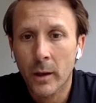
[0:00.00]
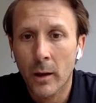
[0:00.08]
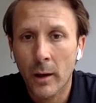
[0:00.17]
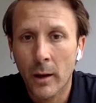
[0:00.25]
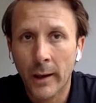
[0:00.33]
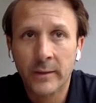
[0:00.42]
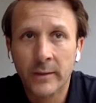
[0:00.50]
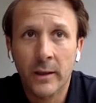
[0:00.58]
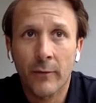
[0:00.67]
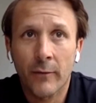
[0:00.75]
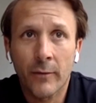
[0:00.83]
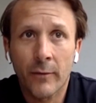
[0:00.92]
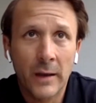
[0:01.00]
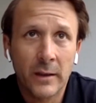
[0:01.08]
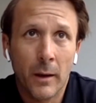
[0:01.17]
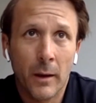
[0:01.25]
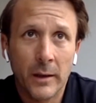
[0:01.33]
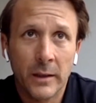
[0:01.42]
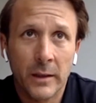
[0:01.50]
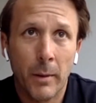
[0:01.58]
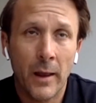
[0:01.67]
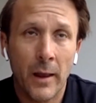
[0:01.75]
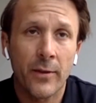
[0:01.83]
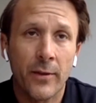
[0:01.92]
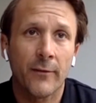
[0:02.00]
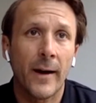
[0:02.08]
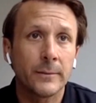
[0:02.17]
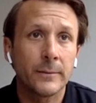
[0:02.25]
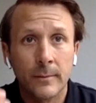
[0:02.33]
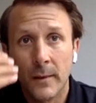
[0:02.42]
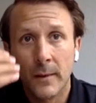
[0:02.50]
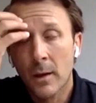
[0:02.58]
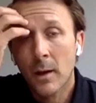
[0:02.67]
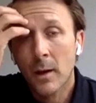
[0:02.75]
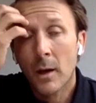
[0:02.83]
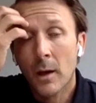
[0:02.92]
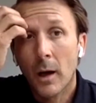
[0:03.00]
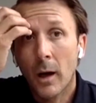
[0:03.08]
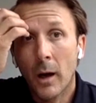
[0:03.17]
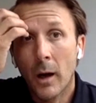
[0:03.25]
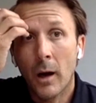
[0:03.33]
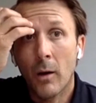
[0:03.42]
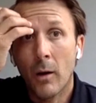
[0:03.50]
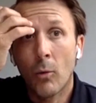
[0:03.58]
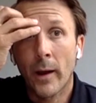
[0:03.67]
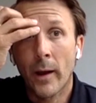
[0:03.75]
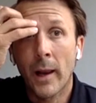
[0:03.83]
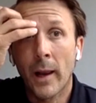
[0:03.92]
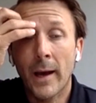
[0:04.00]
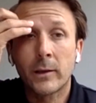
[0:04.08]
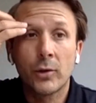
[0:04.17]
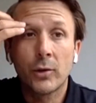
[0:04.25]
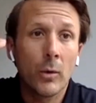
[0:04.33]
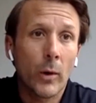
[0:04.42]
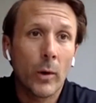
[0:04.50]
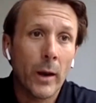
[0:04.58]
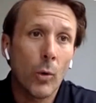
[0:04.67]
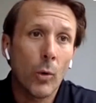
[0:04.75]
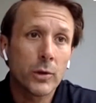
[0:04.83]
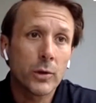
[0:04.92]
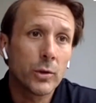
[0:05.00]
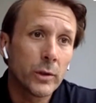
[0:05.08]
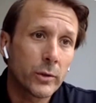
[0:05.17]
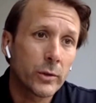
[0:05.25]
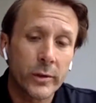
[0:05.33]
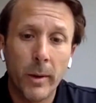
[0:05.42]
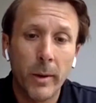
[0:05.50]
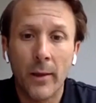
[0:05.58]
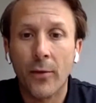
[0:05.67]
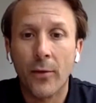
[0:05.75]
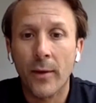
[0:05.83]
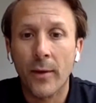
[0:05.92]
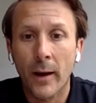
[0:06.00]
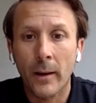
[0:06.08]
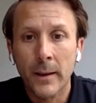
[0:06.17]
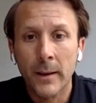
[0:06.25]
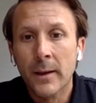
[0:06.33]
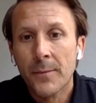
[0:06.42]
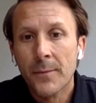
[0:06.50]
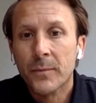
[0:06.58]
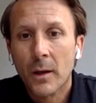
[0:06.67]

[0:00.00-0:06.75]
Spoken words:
Like I said, as a Valencia fan, what I like to and what I want to is to see Valencia